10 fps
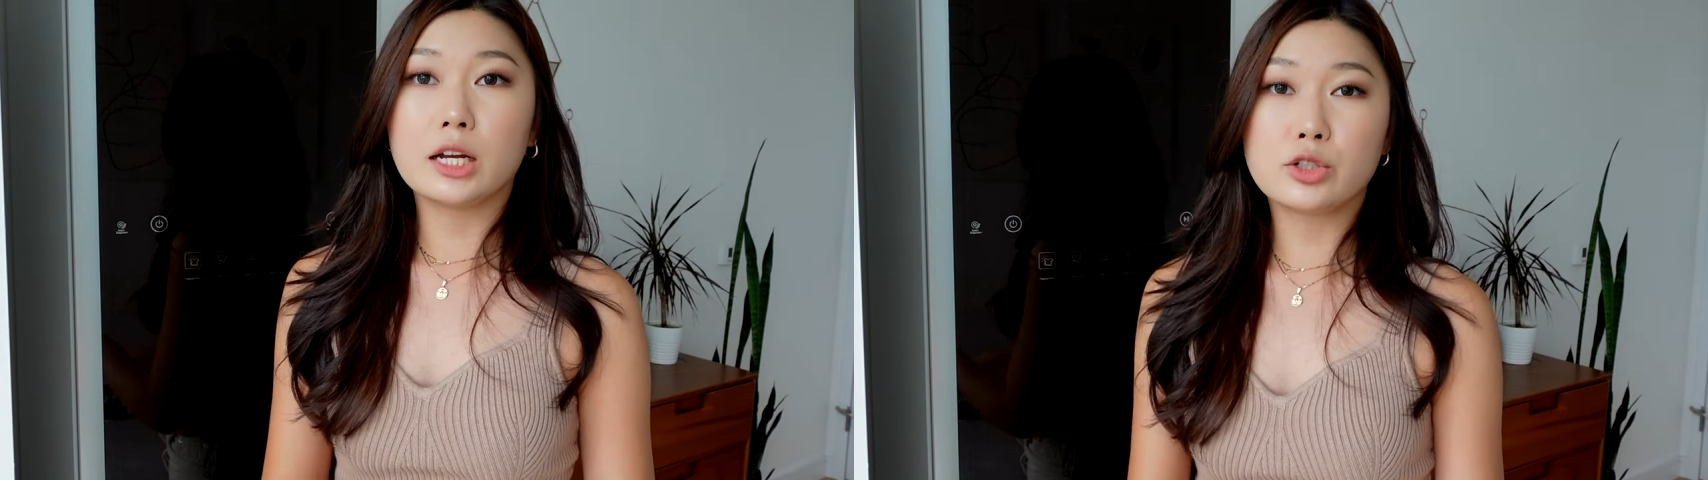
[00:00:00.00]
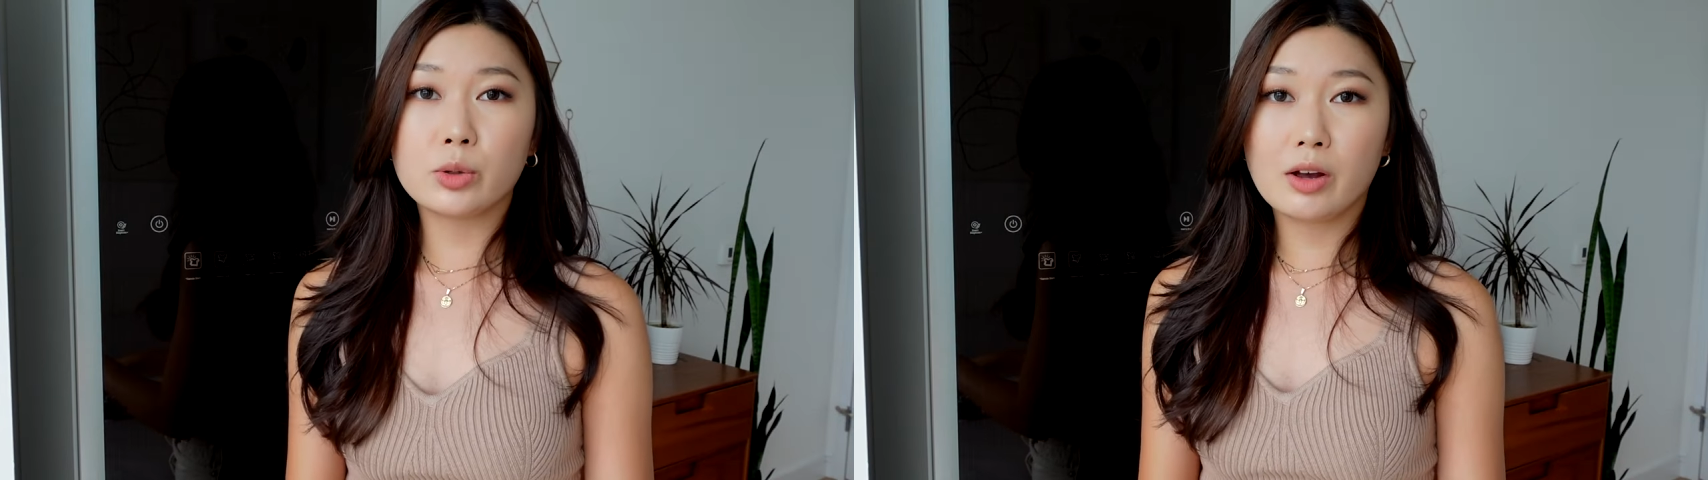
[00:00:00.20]
I
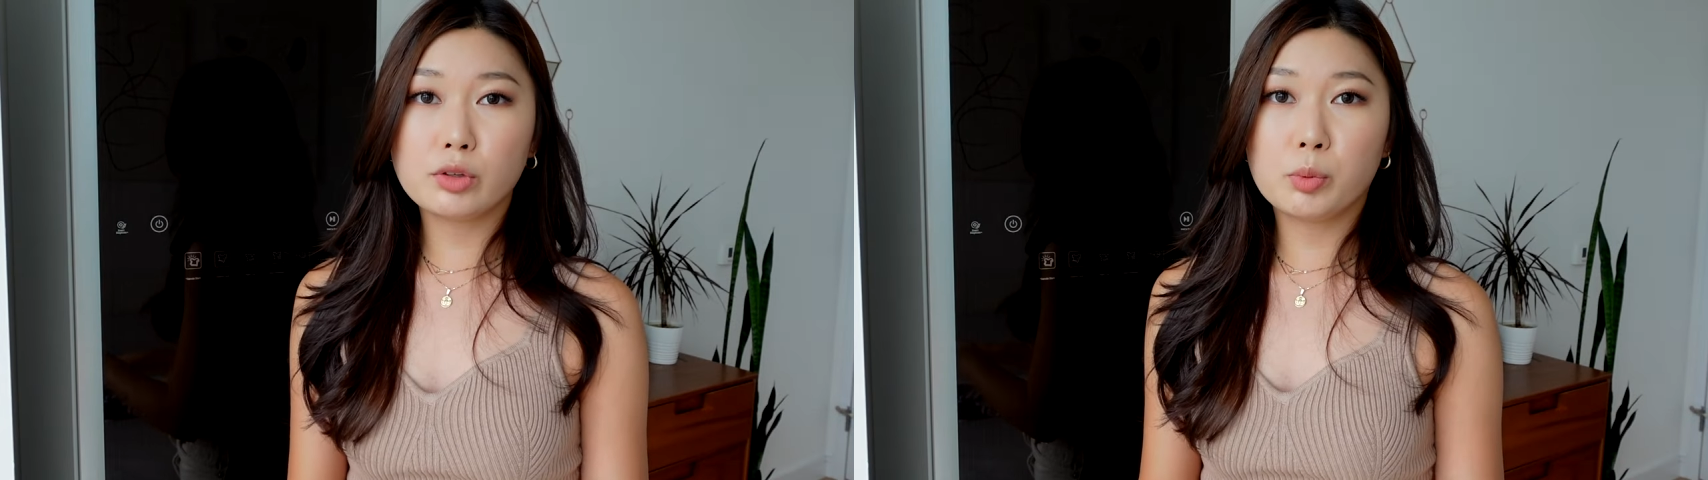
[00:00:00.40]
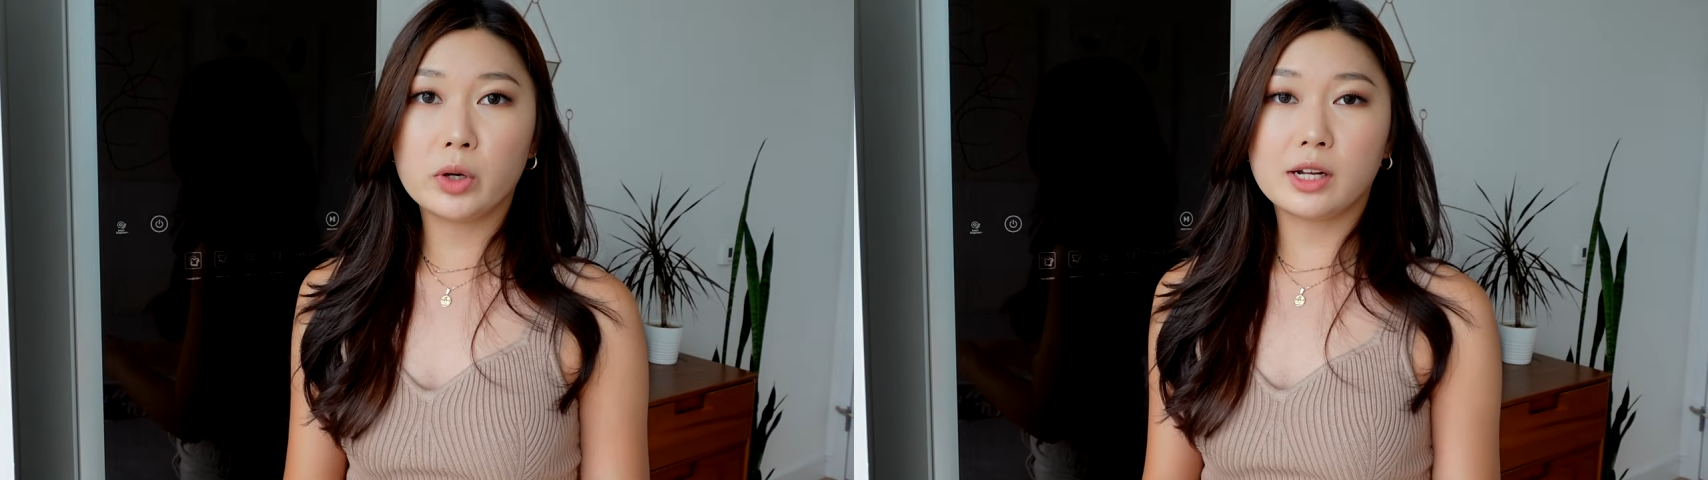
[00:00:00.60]
do have to
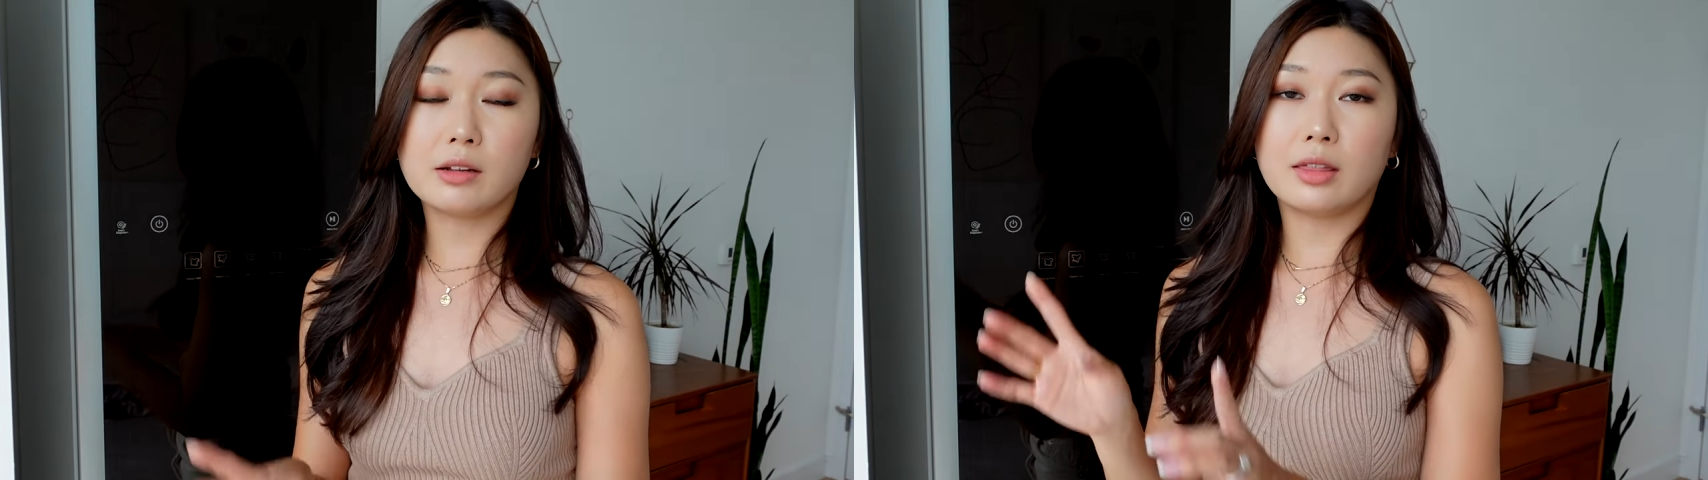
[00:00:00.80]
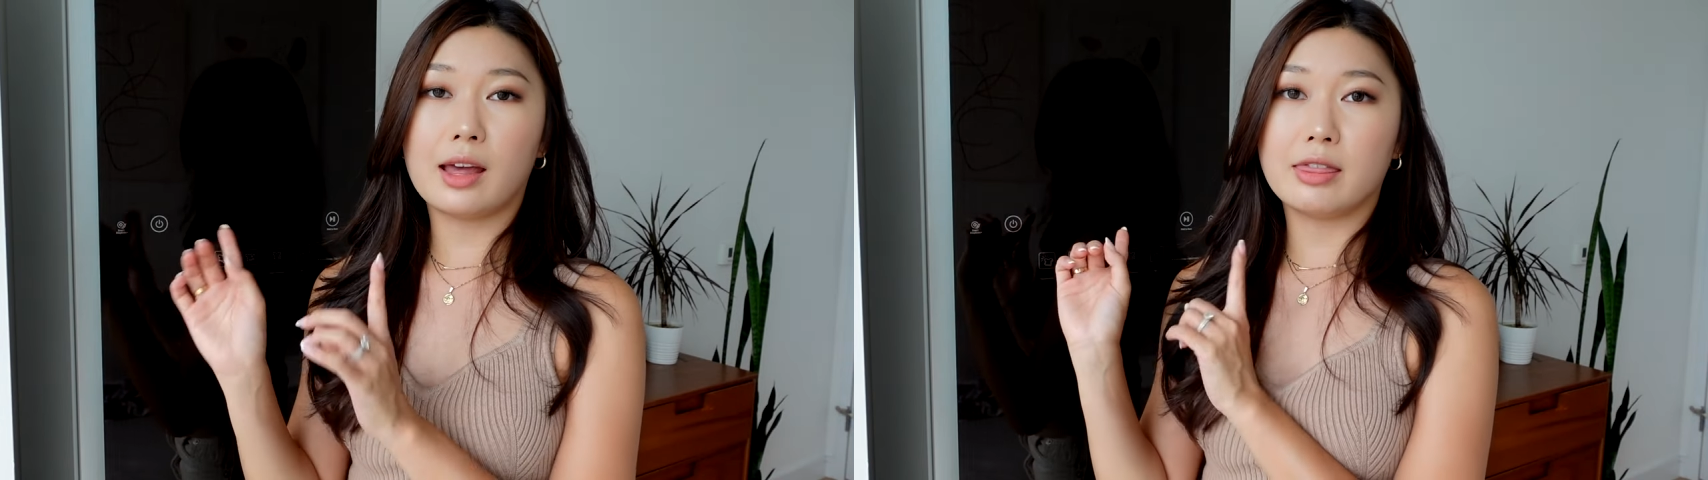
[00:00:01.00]
point
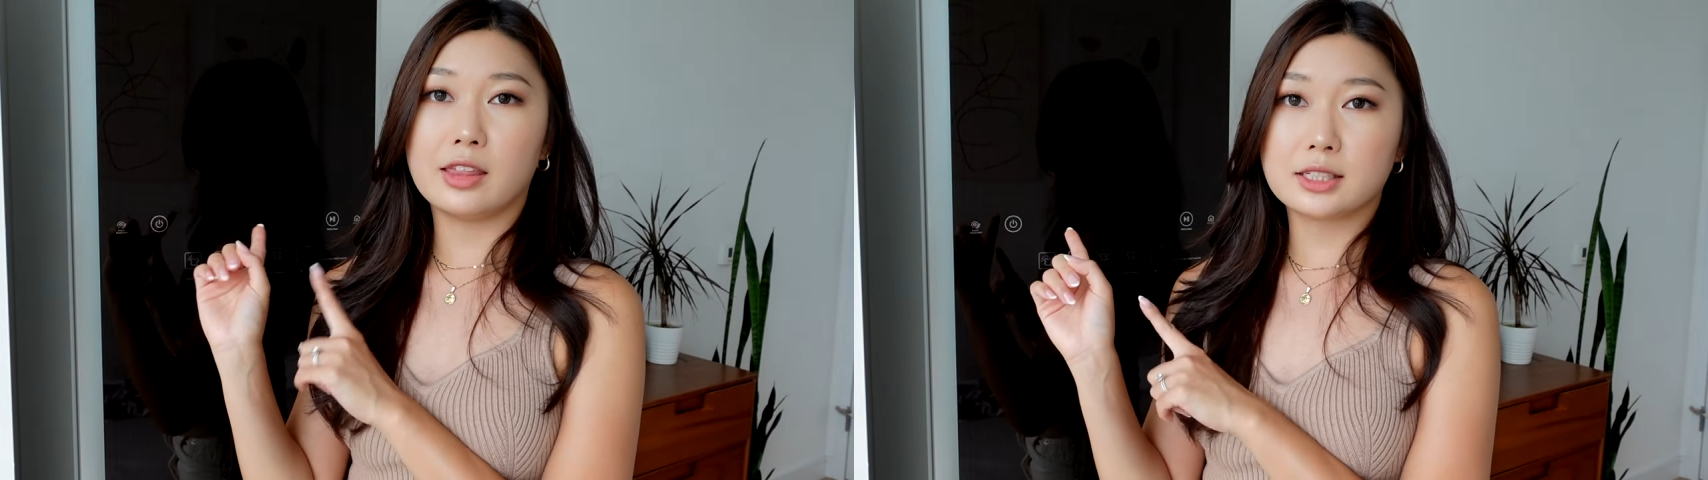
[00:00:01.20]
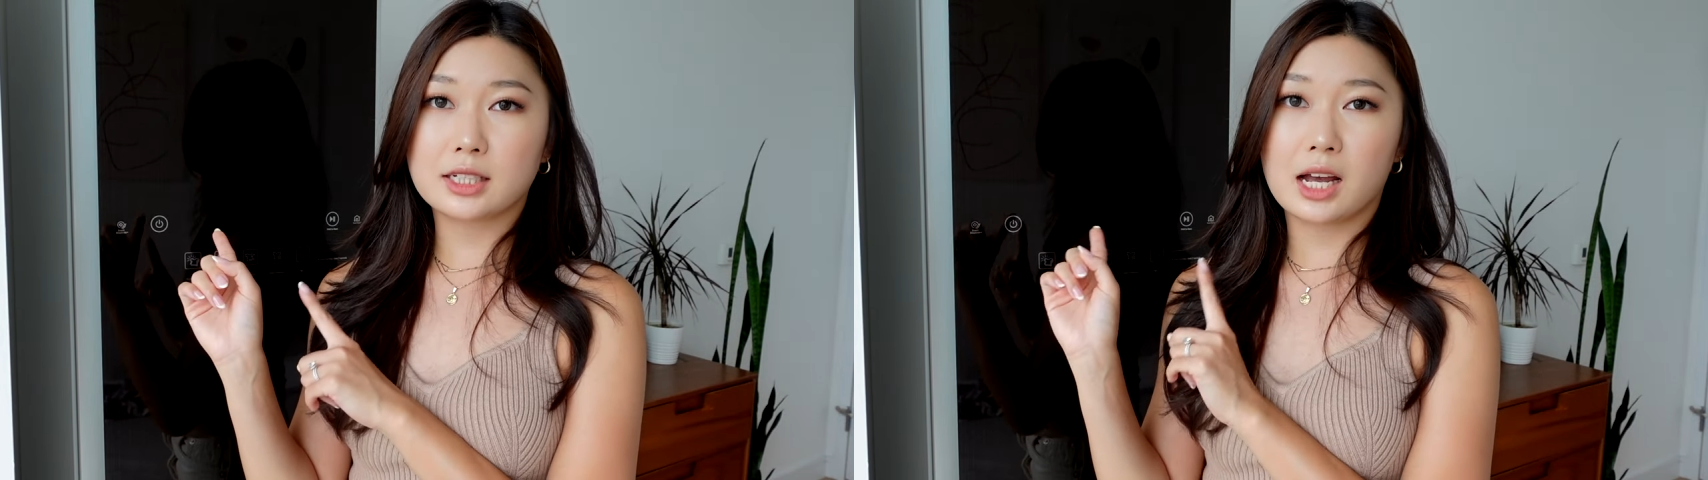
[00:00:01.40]
out that
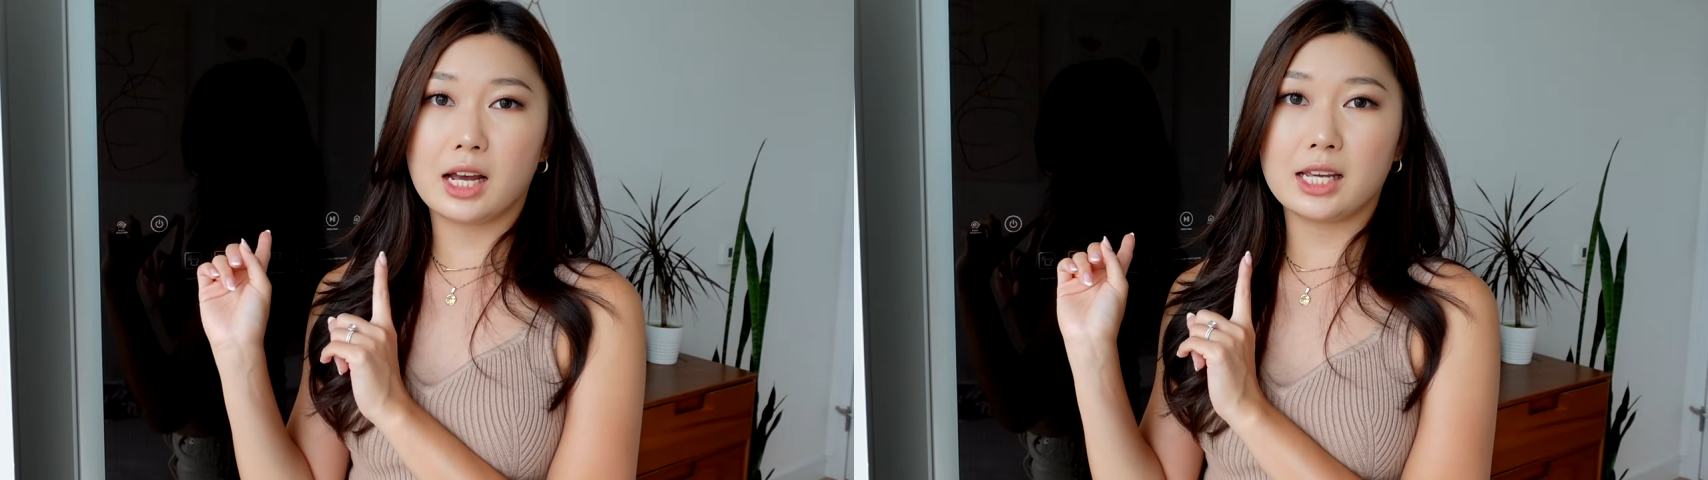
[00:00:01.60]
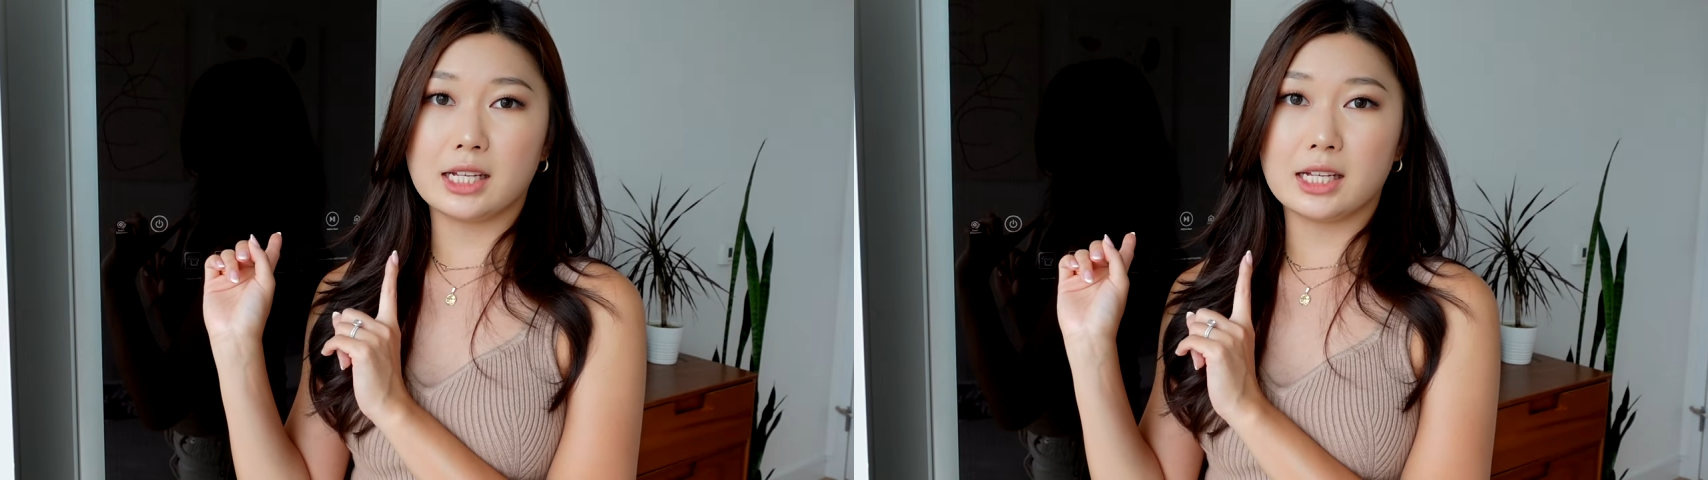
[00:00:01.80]
this guy